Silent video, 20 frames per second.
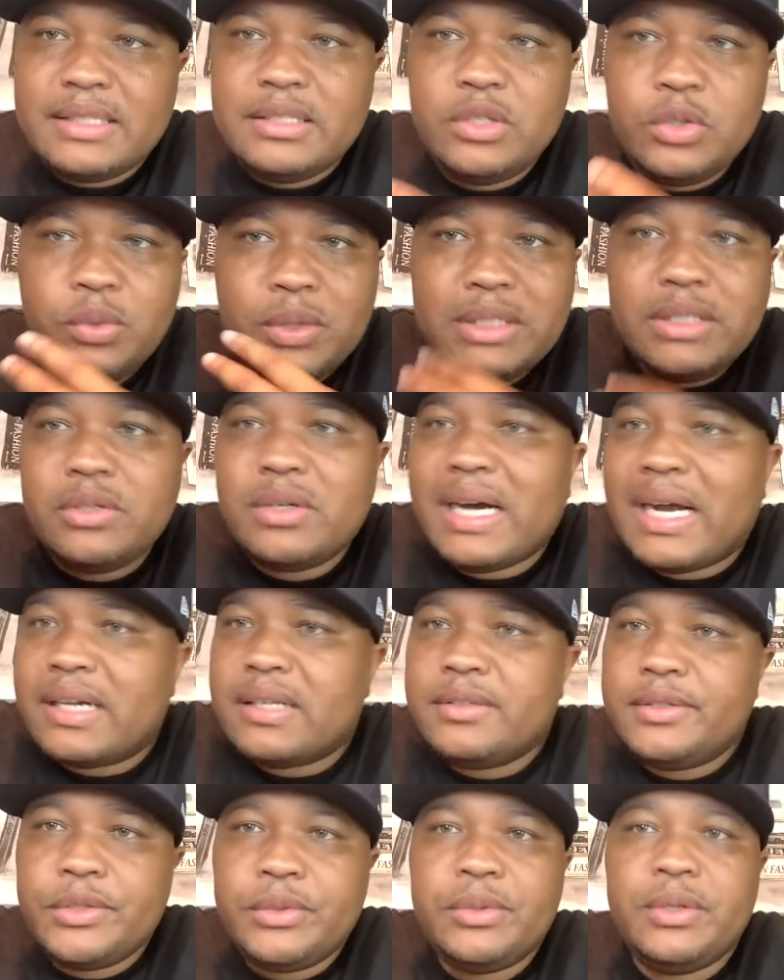do what you got
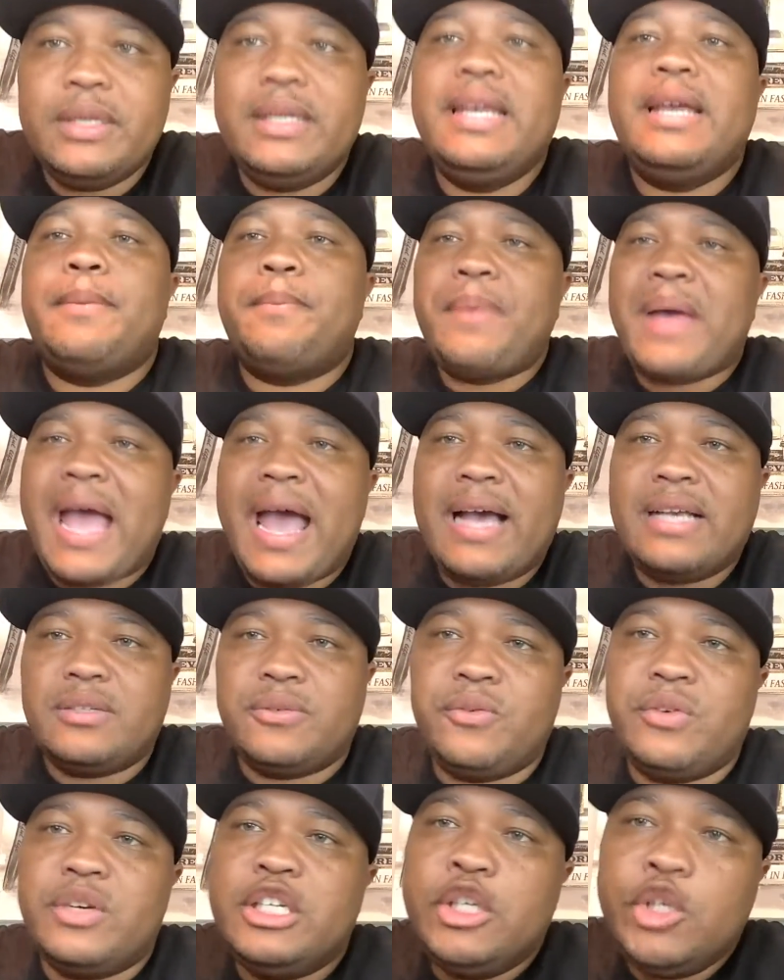to do to get past
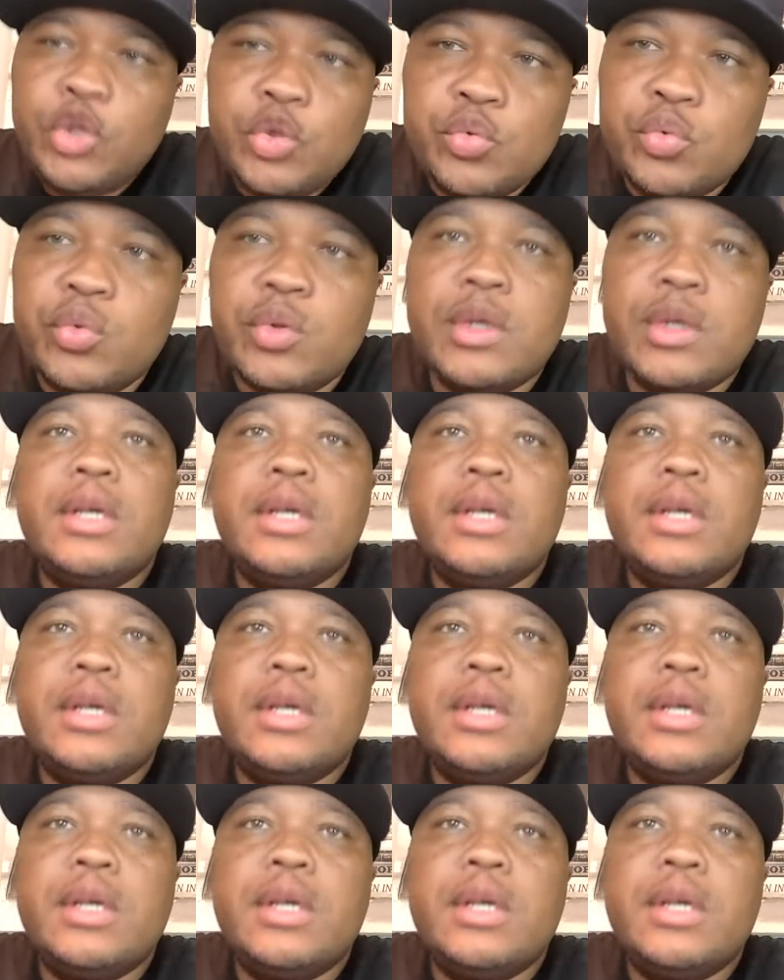for you.